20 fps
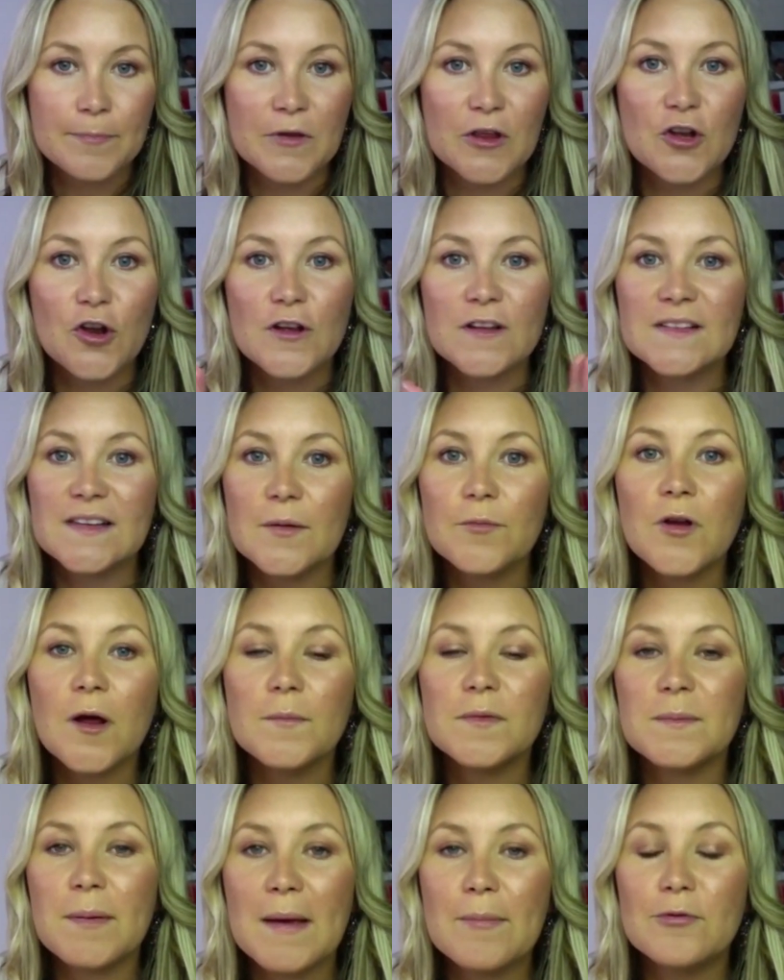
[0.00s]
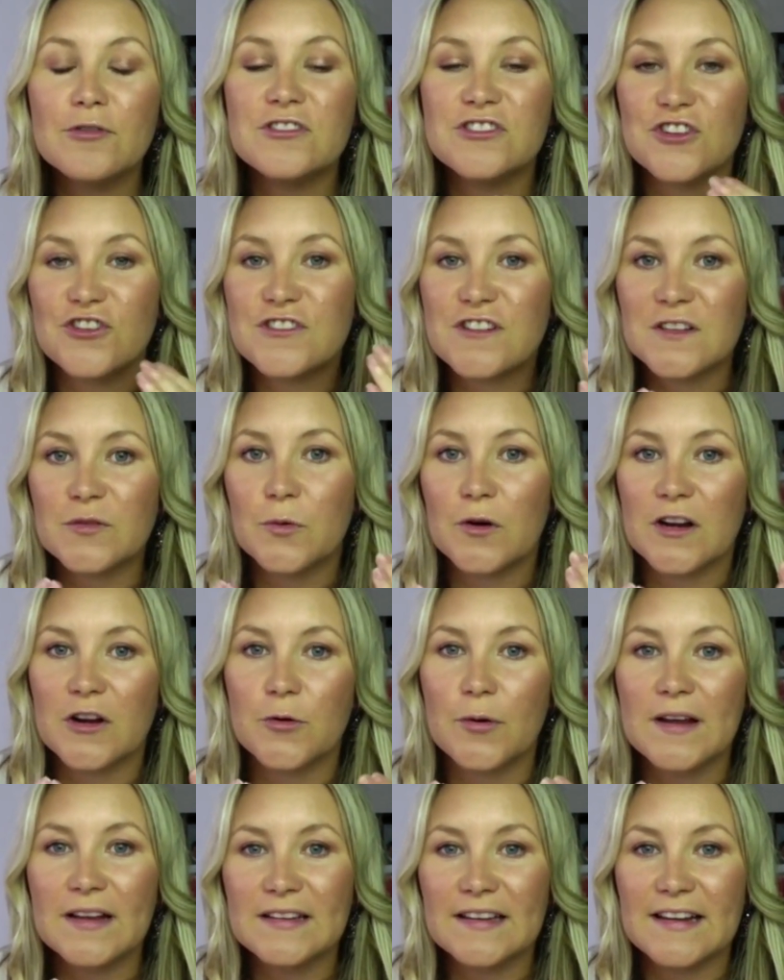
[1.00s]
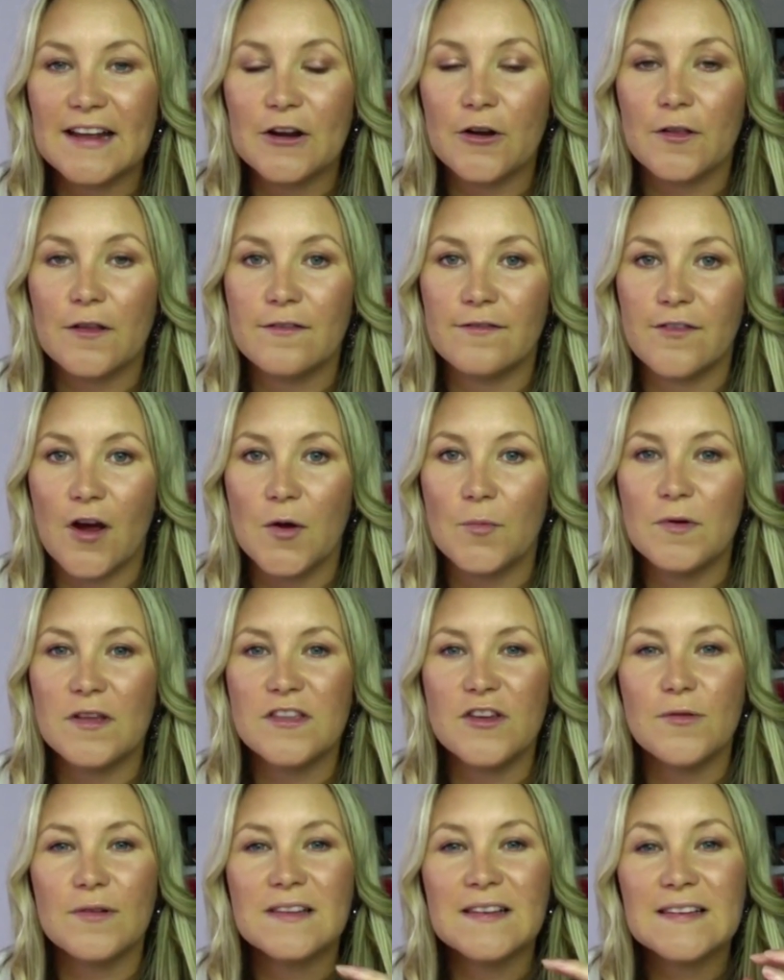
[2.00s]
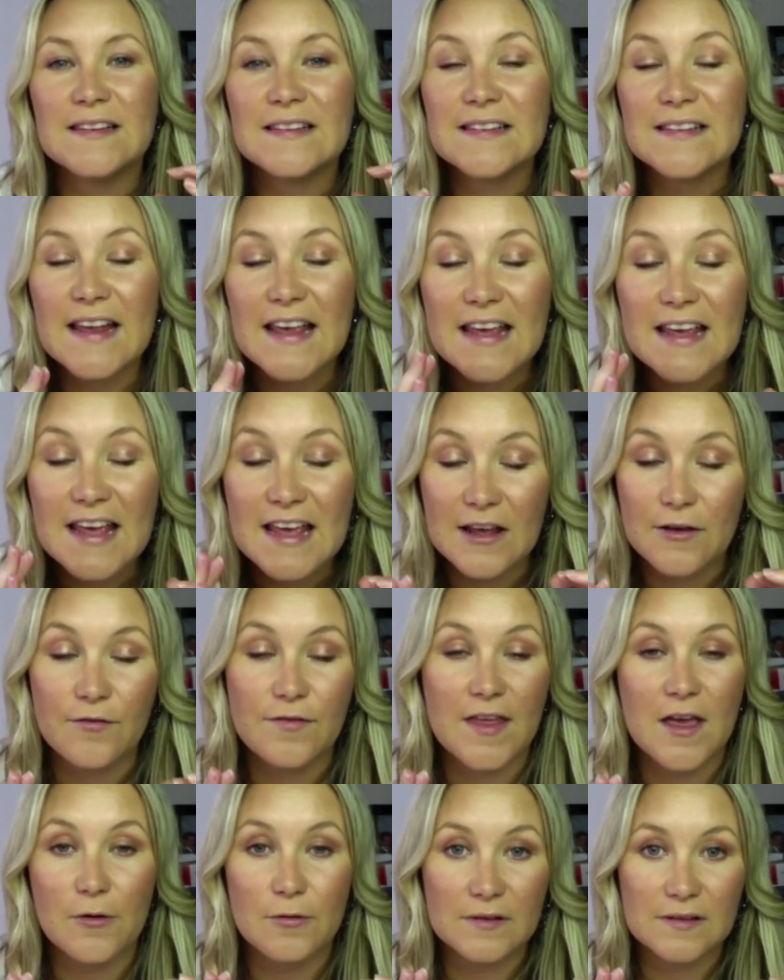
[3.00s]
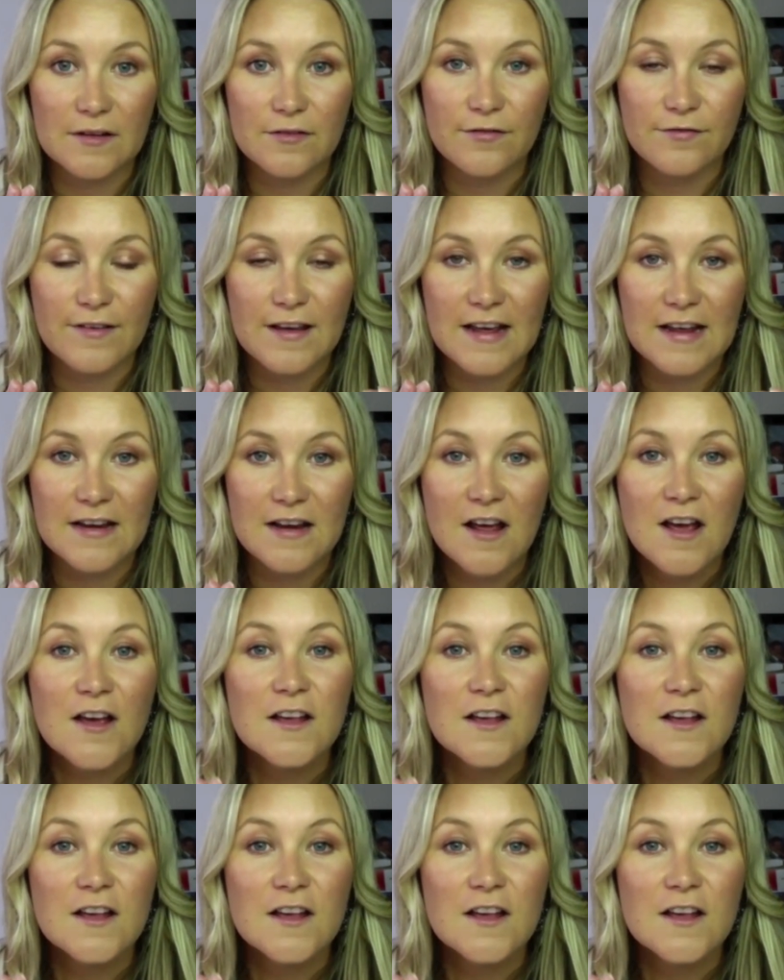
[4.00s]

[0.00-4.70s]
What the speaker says: You know, sometimes people do just want to quickly get on the phone with you and see if there is a fit.